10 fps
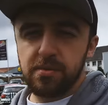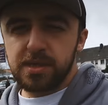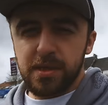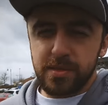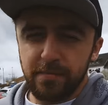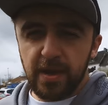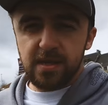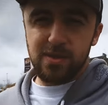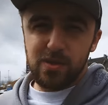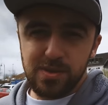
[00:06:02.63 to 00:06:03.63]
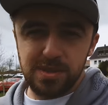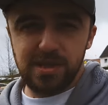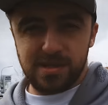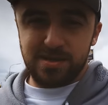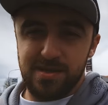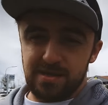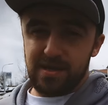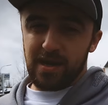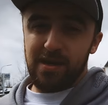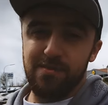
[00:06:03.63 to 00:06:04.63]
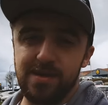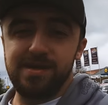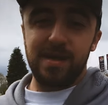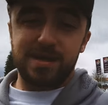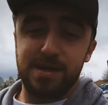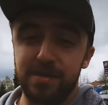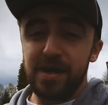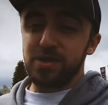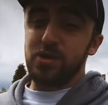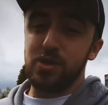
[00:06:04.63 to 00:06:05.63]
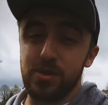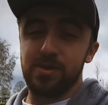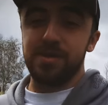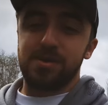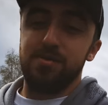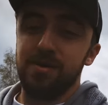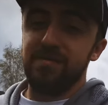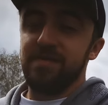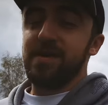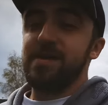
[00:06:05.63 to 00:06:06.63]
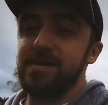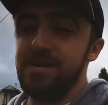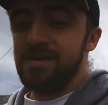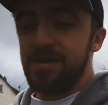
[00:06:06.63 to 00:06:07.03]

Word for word: I received some bad news that the Cayman has crashed during the qualifier.